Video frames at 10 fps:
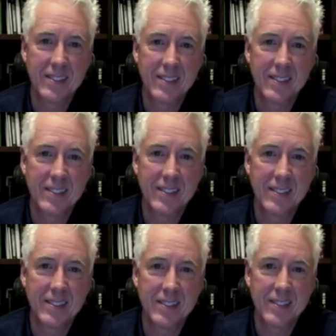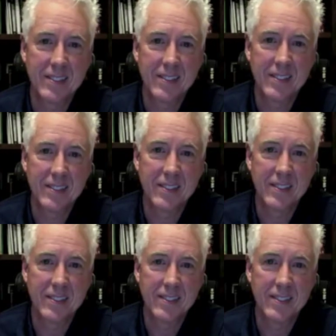
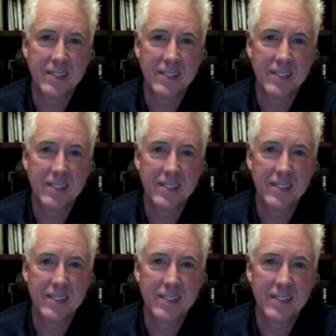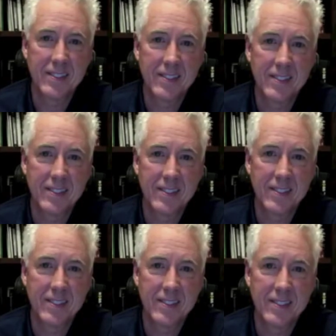
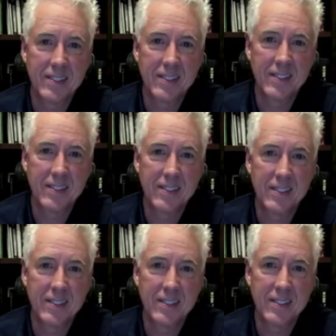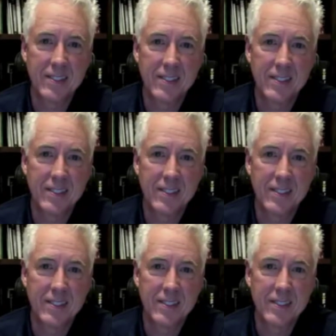
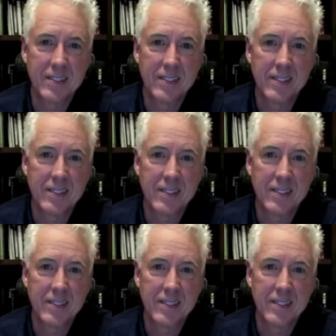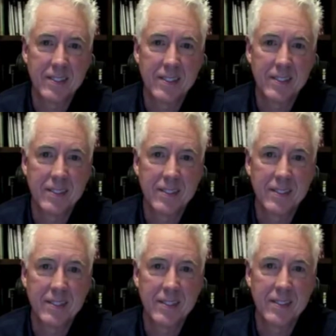(silent)